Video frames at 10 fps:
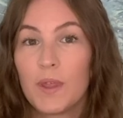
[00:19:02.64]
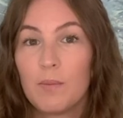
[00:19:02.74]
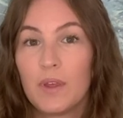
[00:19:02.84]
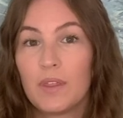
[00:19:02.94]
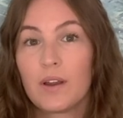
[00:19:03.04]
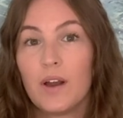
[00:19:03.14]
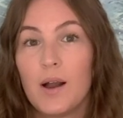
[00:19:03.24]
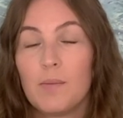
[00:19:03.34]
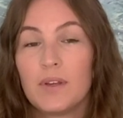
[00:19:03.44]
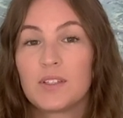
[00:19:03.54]
them in the
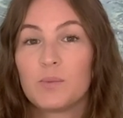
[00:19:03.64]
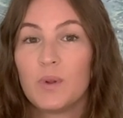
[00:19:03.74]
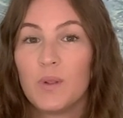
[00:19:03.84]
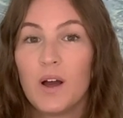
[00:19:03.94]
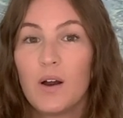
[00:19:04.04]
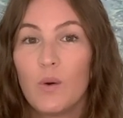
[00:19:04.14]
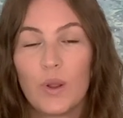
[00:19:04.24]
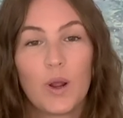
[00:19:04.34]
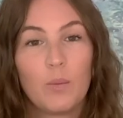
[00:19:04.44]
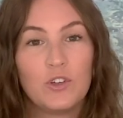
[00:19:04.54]
comments below and
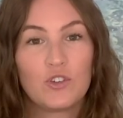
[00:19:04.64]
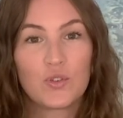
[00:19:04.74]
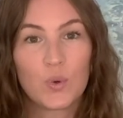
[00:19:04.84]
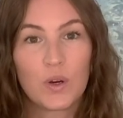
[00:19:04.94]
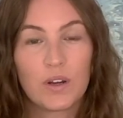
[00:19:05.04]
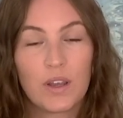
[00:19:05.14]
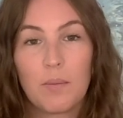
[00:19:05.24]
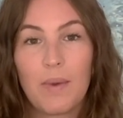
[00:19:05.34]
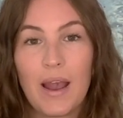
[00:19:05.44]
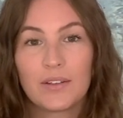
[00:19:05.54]
I'll be sure to get
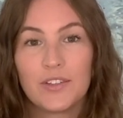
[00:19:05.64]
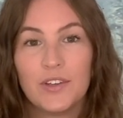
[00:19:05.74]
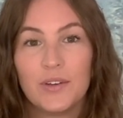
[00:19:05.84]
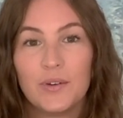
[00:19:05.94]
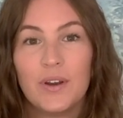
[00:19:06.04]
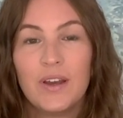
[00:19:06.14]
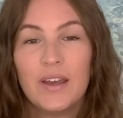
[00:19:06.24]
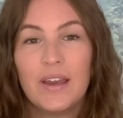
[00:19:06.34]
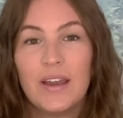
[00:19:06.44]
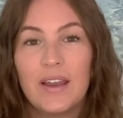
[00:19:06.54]
back to you.
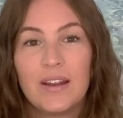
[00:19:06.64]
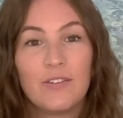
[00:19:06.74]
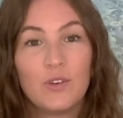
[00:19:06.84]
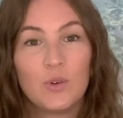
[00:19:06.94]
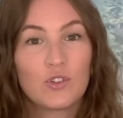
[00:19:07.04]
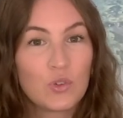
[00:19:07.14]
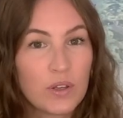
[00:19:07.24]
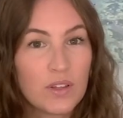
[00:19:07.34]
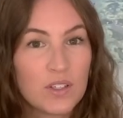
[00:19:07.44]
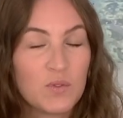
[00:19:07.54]
And if you
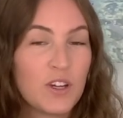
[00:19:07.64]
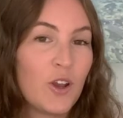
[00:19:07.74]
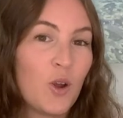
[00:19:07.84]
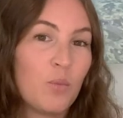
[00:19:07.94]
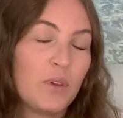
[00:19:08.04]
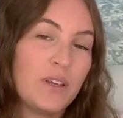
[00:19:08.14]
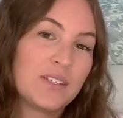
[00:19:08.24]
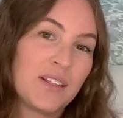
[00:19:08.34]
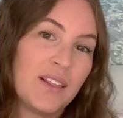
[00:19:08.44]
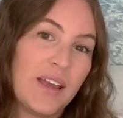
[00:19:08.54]
enjoyed this video, please
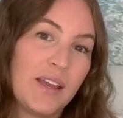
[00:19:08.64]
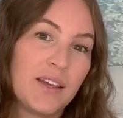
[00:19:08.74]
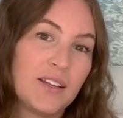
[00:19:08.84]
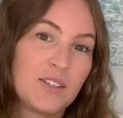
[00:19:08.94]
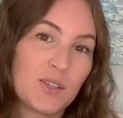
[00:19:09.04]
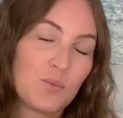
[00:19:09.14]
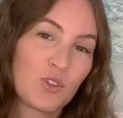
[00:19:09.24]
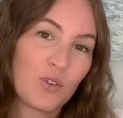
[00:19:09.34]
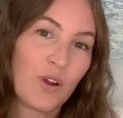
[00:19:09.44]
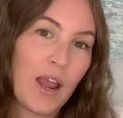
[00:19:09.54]
like and
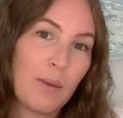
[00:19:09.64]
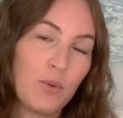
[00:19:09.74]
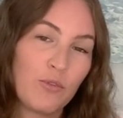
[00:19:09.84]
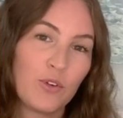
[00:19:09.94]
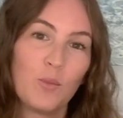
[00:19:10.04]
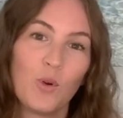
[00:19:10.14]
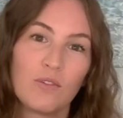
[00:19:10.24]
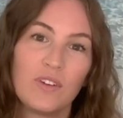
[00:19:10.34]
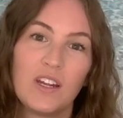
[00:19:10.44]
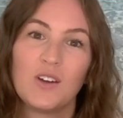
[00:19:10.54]
subscribe for more
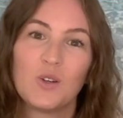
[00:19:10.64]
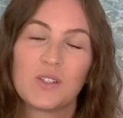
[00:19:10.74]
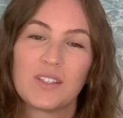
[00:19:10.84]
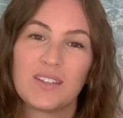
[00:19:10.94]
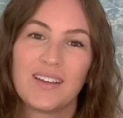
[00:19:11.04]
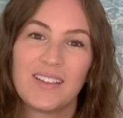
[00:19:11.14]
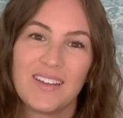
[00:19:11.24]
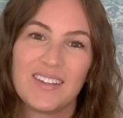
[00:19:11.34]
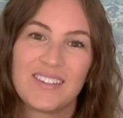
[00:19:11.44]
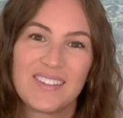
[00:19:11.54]
videos like
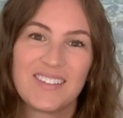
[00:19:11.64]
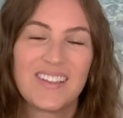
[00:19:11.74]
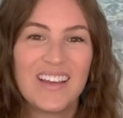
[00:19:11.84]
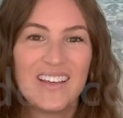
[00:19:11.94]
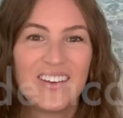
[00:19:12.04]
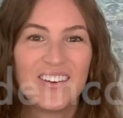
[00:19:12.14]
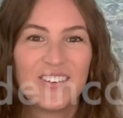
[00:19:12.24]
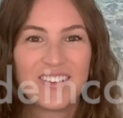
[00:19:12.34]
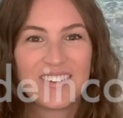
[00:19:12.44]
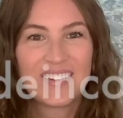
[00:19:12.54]
this. Thank
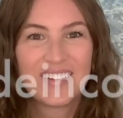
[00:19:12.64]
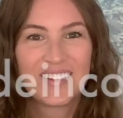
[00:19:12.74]
you.